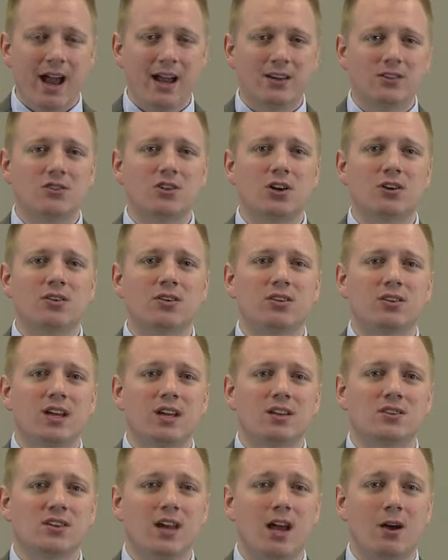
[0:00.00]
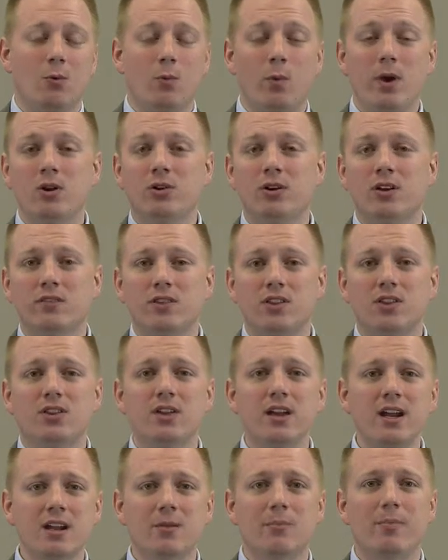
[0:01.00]
and certain things that we don't even
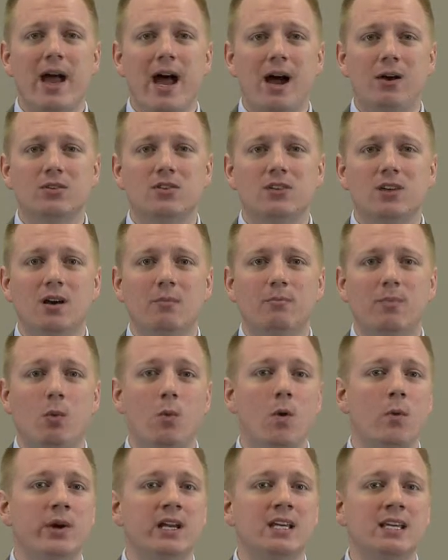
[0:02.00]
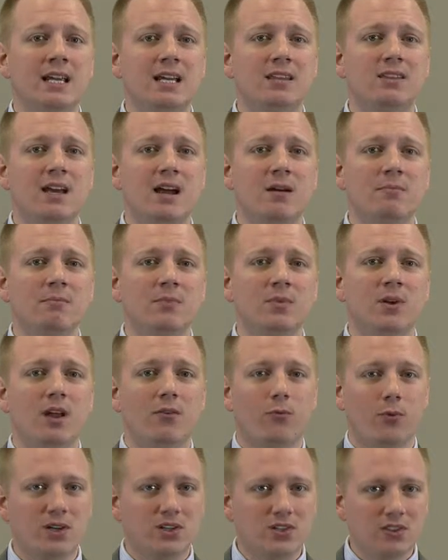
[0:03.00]
think about, but when we need them,
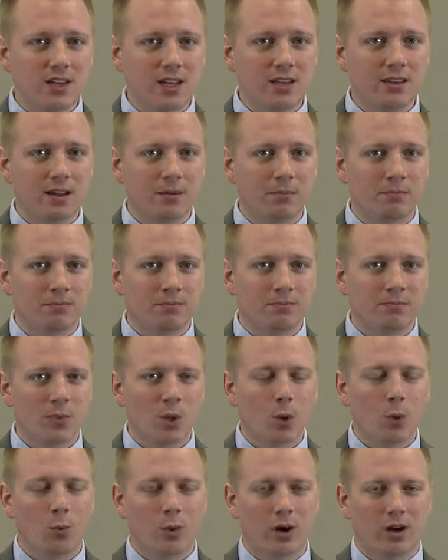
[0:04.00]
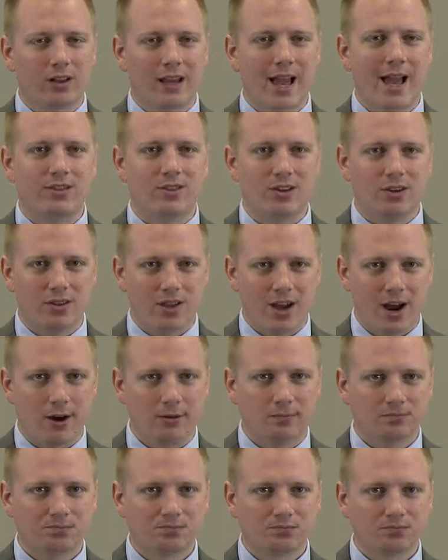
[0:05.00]
if we see them, we're glad they're
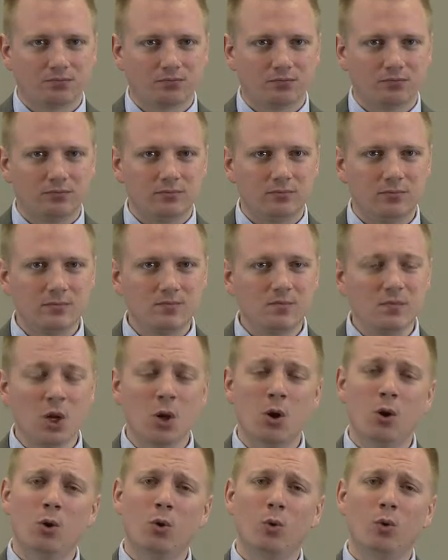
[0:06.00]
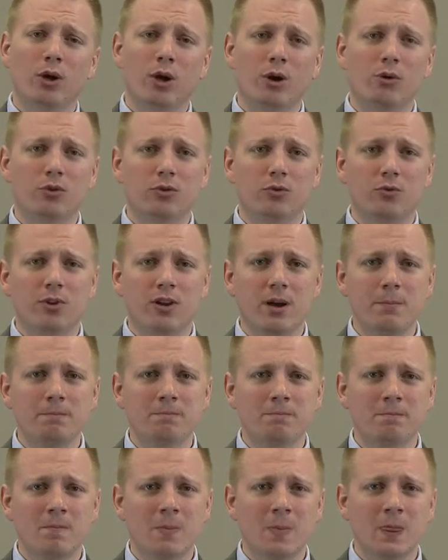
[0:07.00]
there. We'll go through
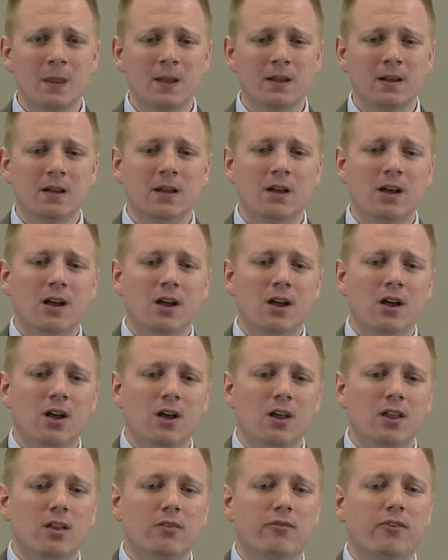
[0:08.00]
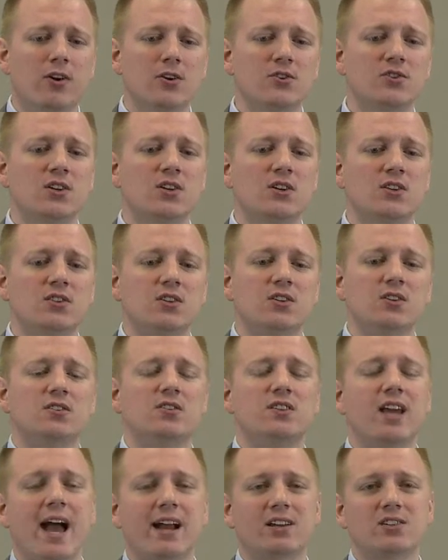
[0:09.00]
them. The first is
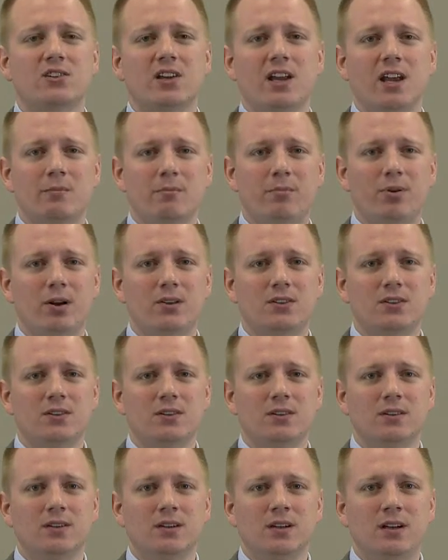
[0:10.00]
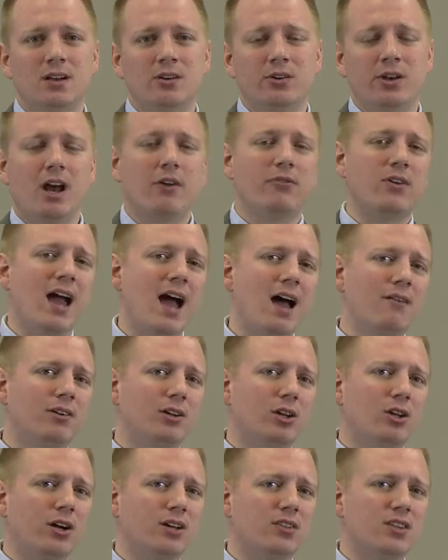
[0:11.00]
text input. Now, if you have a
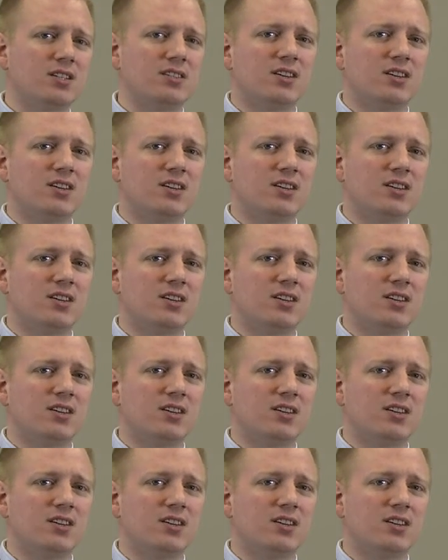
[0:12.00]
look at the